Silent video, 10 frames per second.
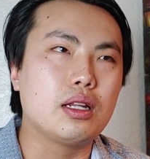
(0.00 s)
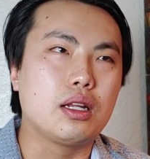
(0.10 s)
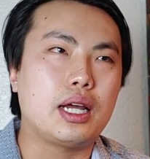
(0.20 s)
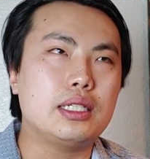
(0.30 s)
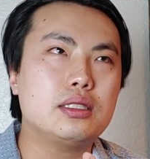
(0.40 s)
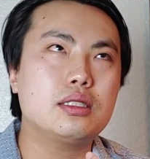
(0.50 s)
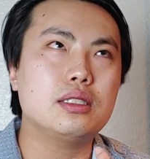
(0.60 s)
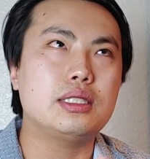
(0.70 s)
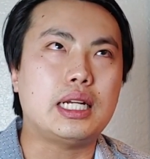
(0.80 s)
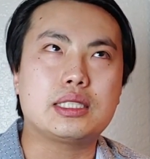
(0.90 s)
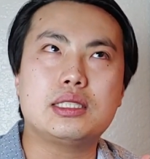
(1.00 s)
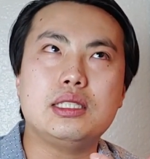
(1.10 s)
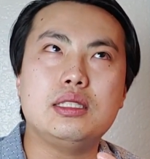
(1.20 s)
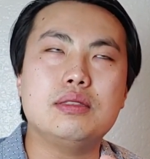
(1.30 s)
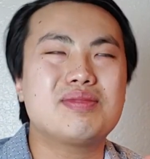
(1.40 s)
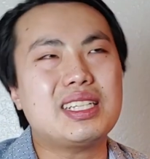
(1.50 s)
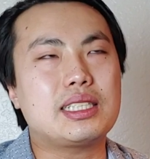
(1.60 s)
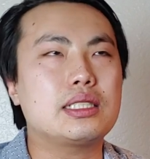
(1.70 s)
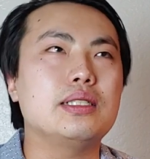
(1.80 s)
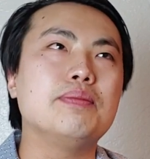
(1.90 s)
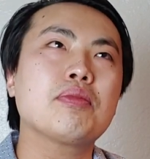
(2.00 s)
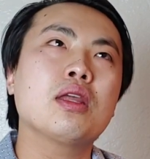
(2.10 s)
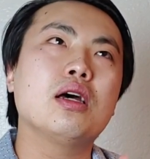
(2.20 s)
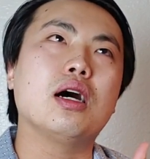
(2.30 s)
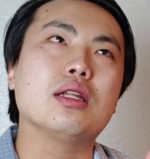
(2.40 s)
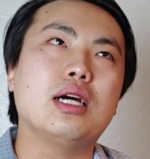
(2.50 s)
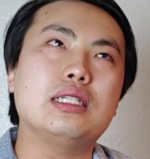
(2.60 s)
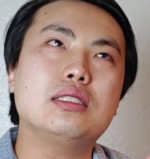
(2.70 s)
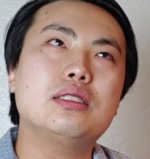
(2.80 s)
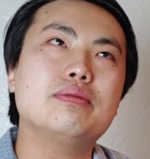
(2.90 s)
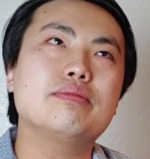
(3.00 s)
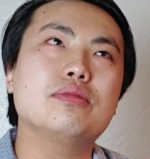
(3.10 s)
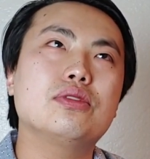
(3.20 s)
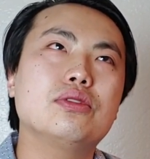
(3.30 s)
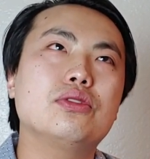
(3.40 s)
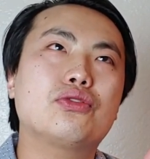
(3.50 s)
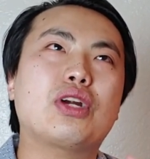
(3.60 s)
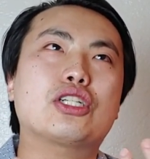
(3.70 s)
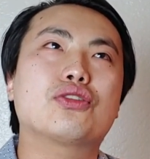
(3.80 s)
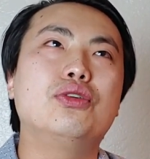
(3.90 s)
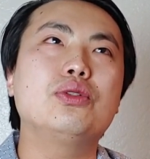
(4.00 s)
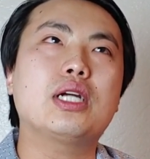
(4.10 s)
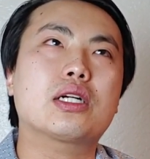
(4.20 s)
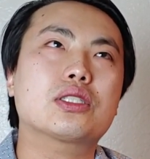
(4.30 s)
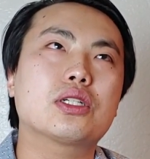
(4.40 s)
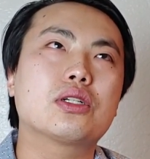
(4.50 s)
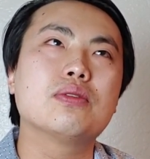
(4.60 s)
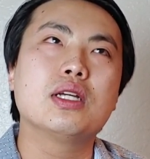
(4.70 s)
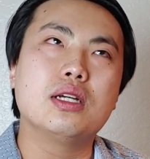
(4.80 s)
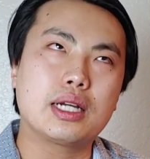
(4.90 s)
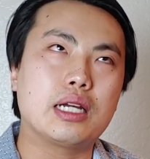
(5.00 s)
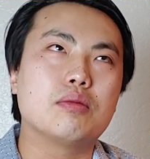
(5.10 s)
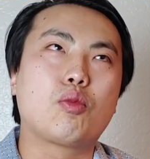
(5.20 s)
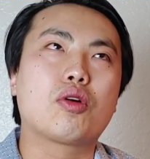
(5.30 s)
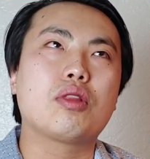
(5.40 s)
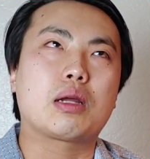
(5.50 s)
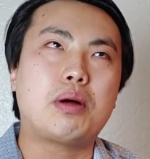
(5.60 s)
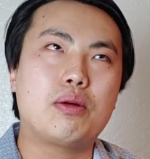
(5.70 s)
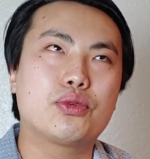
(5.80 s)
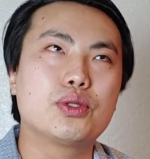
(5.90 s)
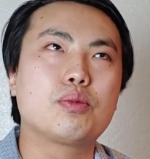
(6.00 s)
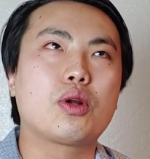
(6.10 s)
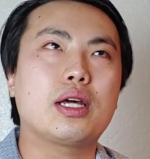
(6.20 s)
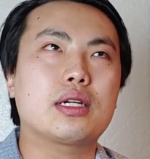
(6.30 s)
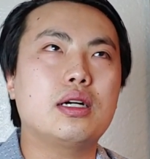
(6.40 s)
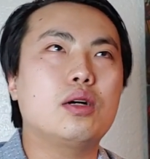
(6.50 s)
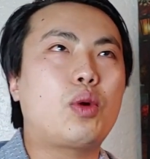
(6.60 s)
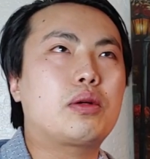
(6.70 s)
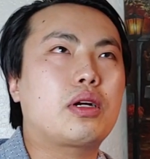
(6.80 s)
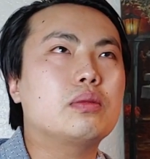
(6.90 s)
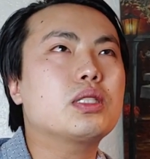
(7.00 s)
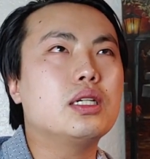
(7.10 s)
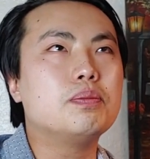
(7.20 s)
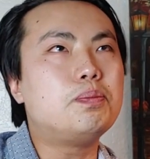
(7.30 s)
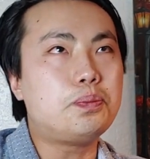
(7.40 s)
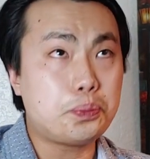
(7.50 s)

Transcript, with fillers: light, zesty, not zesty, light, fresh fruit character. Again, more like palm fruit, more like white grape skin.